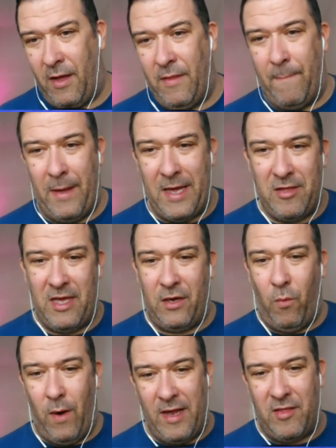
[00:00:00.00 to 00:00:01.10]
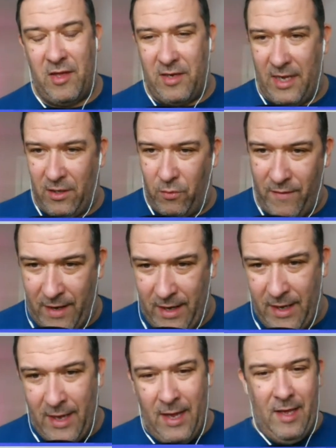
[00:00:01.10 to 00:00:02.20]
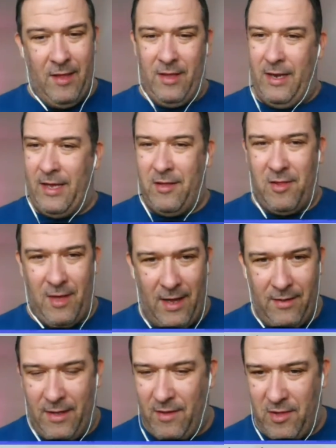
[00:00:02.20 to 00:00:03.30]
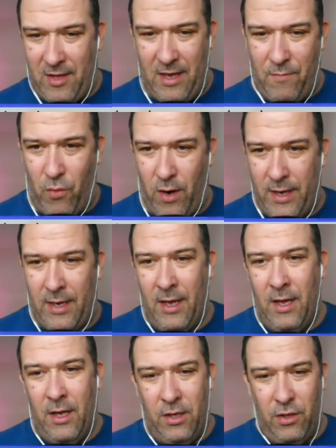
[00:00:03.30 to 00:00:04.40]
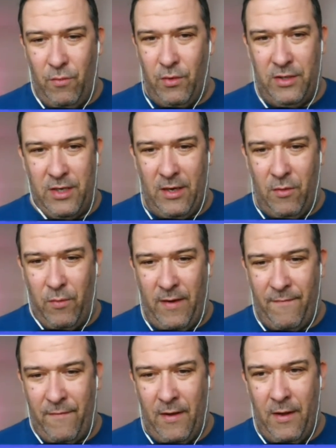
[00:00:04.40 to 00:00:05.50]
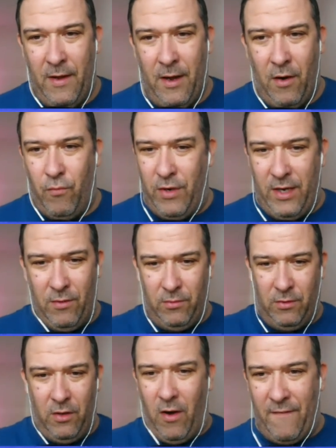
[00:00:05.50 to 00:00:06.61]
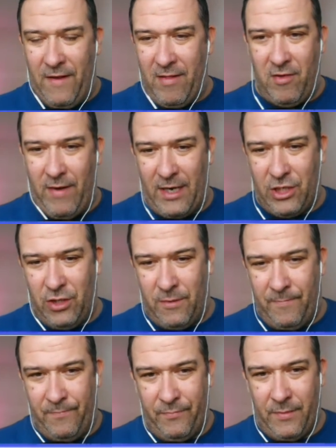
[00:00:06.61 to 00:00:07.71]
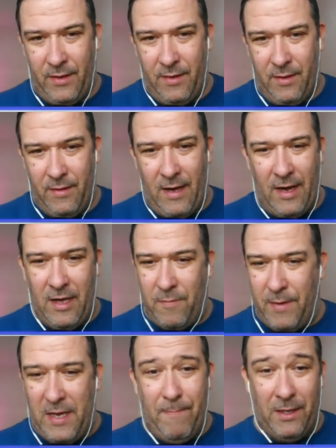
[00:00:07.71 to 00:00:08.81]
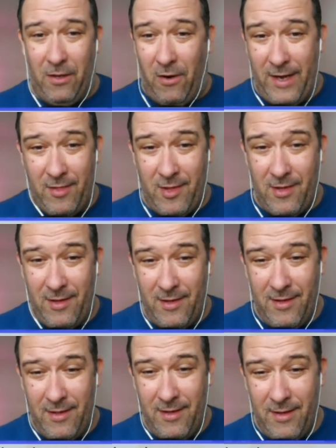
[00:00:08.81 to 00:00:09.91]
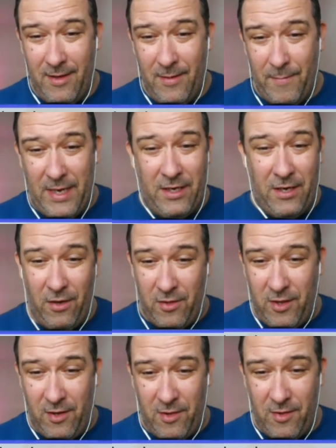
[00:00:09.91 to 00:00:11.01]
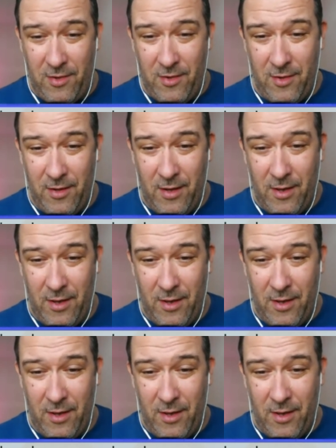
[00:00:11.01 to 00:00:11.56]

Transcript: And the basic way to deal with it is in exactly the same way you would deal with a real life interaction. That is, be polite, be courteous.